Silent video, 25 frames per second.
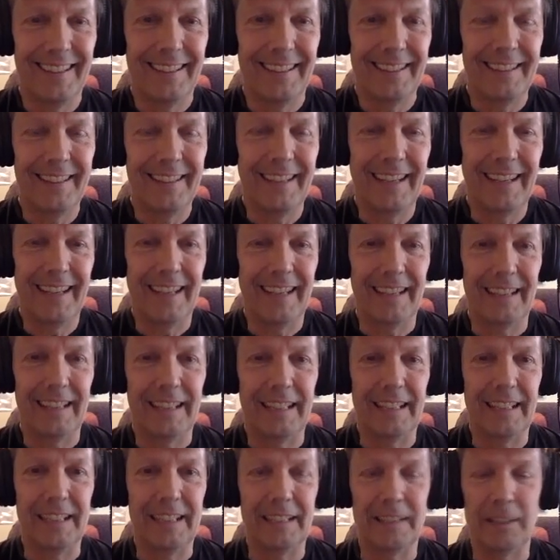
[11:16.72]
Yeah,
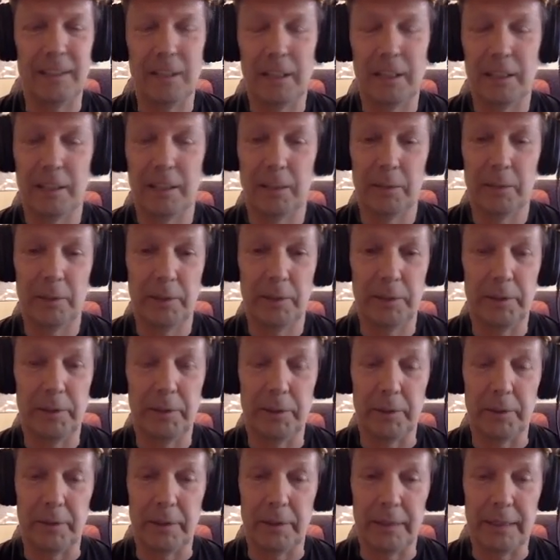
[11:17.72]
and they really
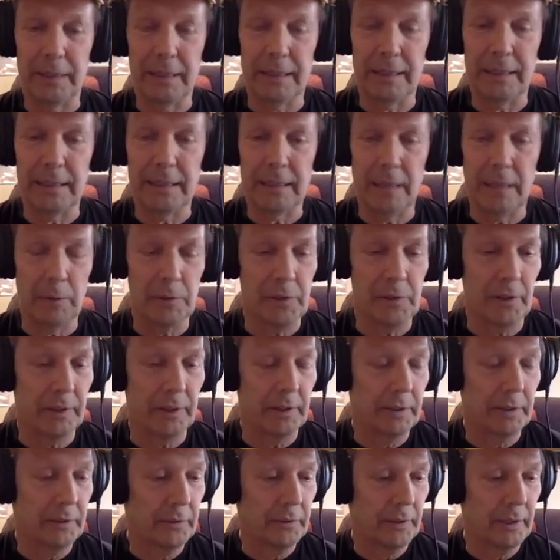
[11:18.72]
do. I was on
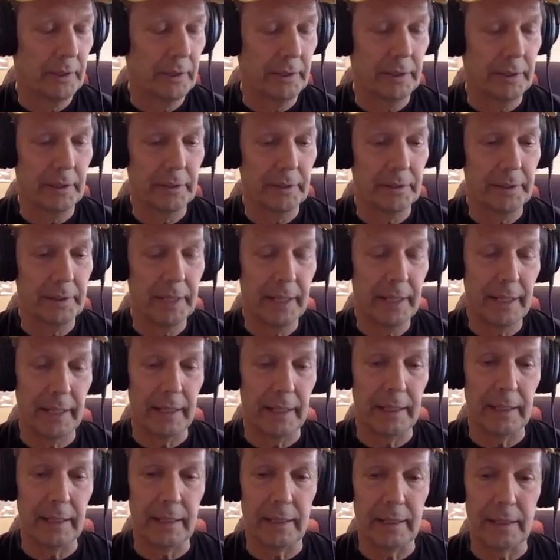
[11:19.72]
the trail the other
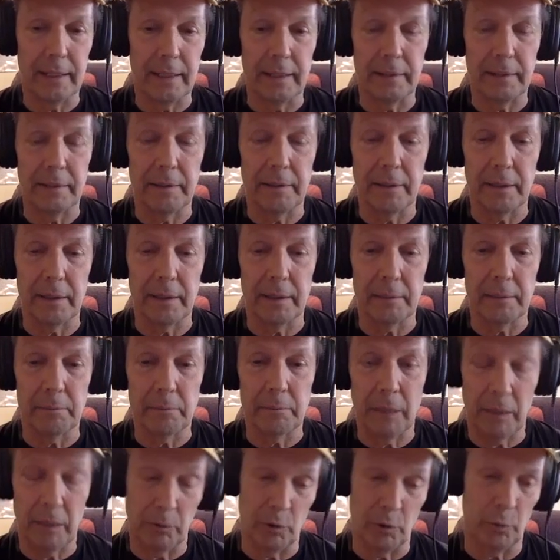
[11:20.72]
day, and
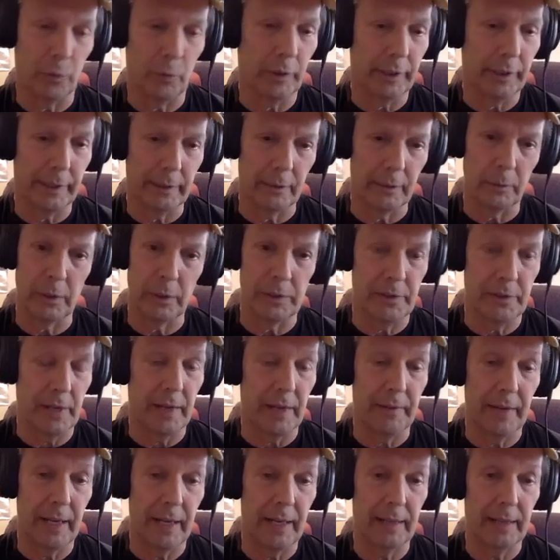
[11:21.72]
I was wearing the ones
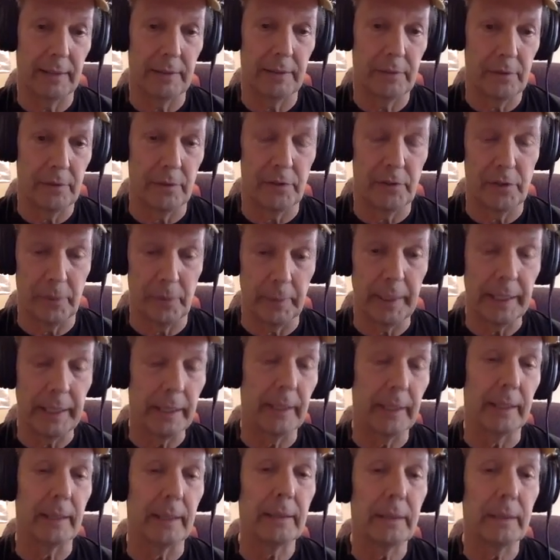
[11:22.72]
I've had since the
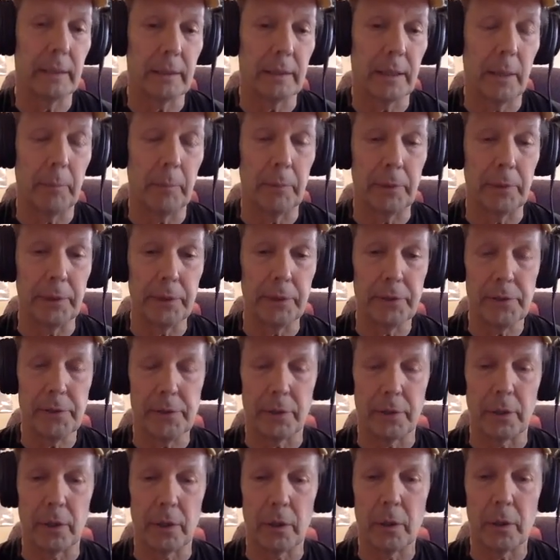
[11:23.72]
beginning, a couple of years
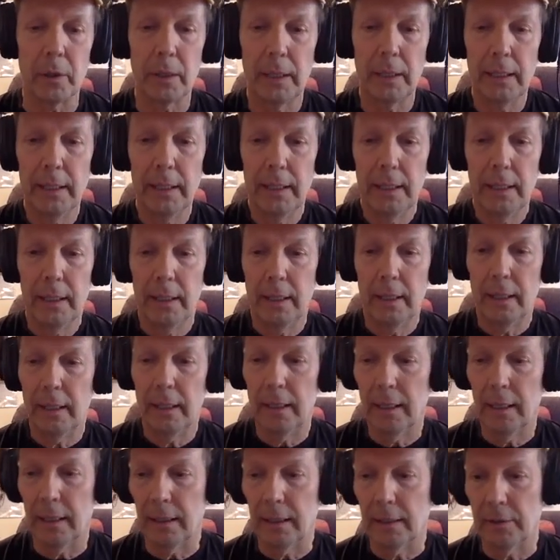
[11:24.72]
ago.
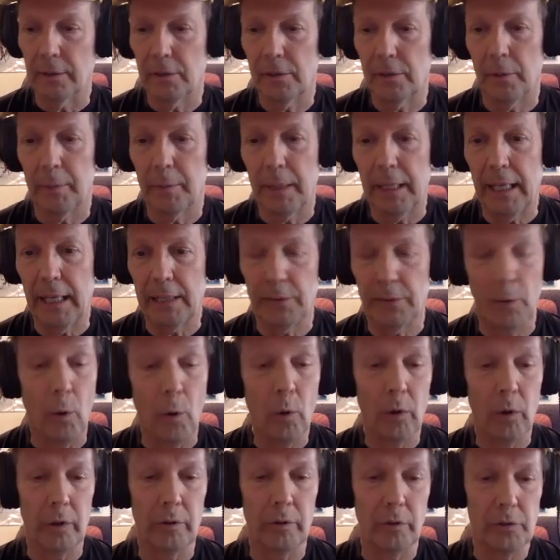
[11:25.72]
And somebody asked me,
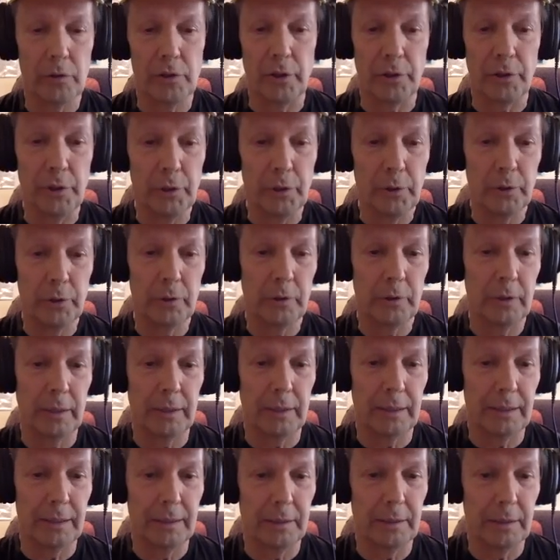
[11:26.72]
"Oh, are those the new
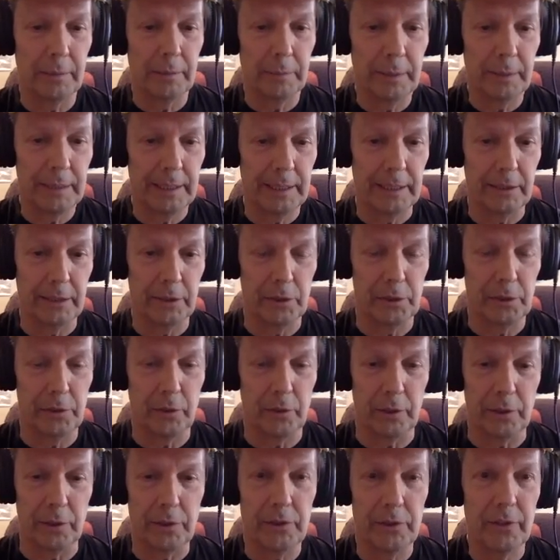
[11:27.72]
Abit gear
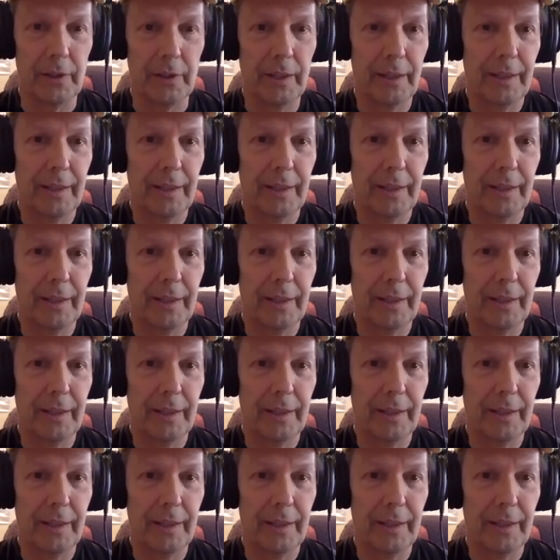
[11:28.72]
shorts?"